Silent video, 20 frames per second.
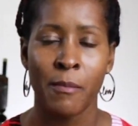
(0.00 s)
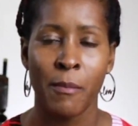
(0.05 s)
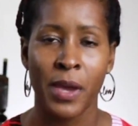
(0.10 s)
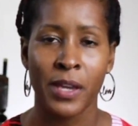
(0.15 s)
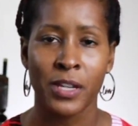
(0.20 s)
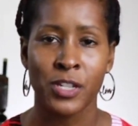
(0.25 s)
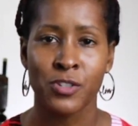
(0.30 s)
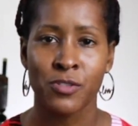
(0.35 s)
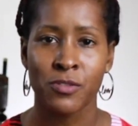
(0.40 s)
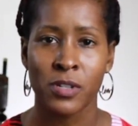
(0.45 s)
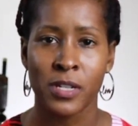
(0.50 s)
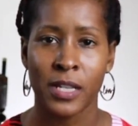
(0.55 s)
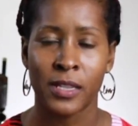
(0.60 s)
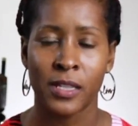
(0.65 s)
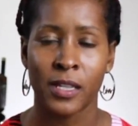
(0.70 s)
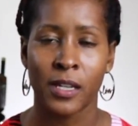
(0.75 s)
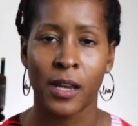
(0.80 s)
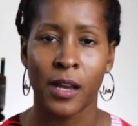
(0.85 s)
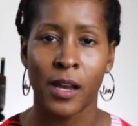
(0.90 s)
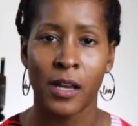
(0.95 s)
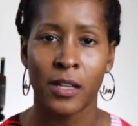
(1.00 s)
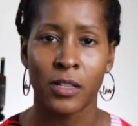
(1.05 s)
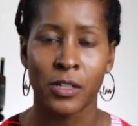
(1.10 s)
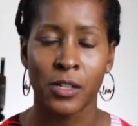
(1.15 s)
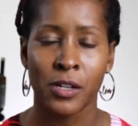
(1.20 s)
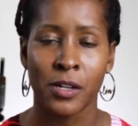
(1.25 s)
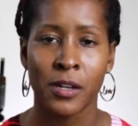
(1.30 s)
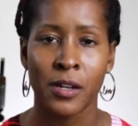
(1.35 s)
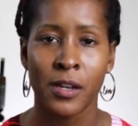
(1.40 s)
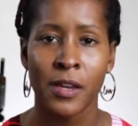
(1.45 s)
make sure that the
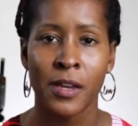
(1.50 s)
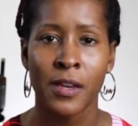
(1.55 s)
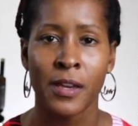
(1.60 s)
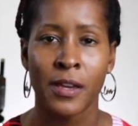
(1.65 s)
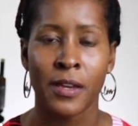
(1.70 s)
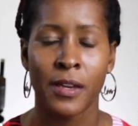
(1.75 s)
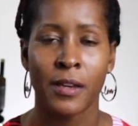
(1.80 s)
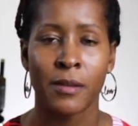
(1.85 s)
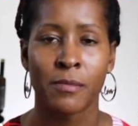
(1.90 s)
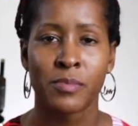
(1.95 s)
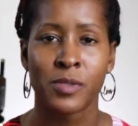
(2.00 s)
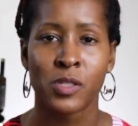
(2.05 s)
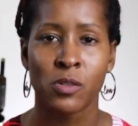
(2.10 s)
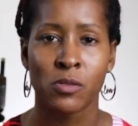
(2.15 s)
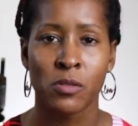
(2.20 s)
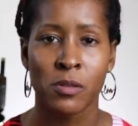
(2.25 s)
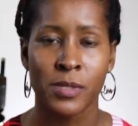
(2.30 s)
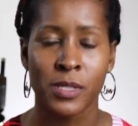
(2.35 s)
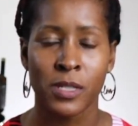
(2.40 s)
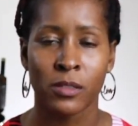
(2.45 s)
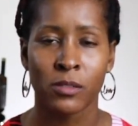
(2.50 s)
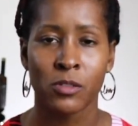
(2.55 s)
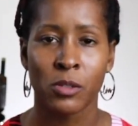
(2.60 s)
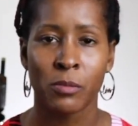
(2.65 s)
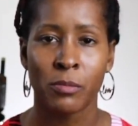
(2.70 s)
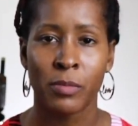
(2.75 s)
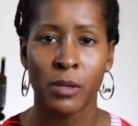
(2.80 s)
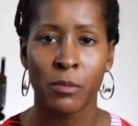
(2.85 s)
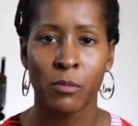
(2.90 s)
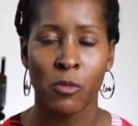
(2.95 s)
color absorbs a
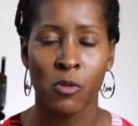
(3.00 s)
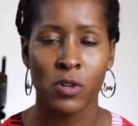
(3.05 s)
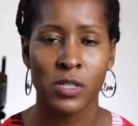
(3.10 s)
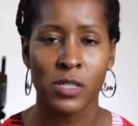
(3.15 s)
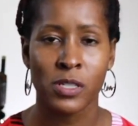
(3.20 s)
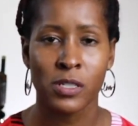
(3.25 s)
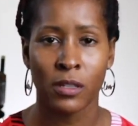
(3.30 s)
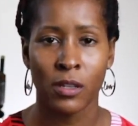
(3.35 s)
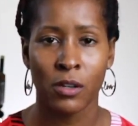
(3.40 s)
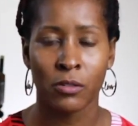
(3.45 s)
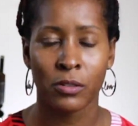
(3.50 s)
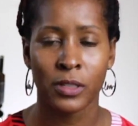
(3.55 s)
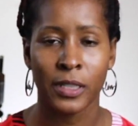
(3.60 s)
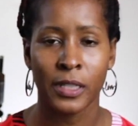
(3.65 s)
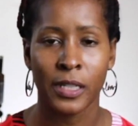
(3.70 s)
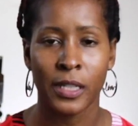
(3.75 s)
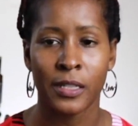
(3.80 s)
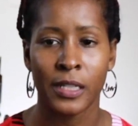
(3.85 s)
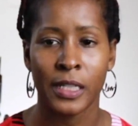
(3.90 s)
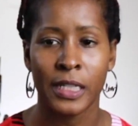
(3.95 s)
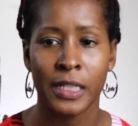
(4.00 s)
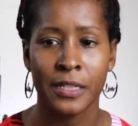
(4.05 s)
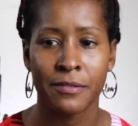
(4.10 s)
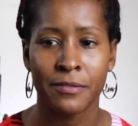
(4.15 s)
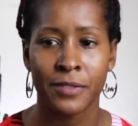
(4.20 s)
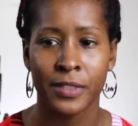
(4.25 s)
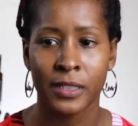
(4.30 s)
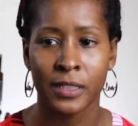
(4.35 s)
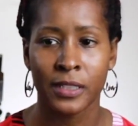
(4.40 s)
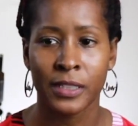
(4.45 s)
little bit more slowly and
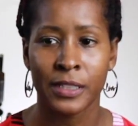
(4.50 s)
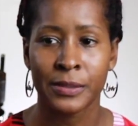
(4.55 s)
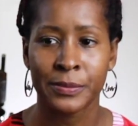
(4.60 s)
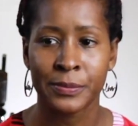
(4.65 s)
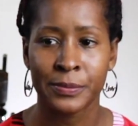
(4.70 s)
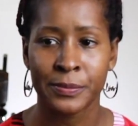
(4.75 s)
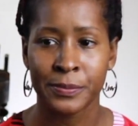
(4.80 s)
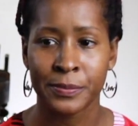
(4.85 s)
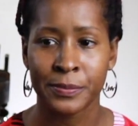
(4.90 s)
evenly.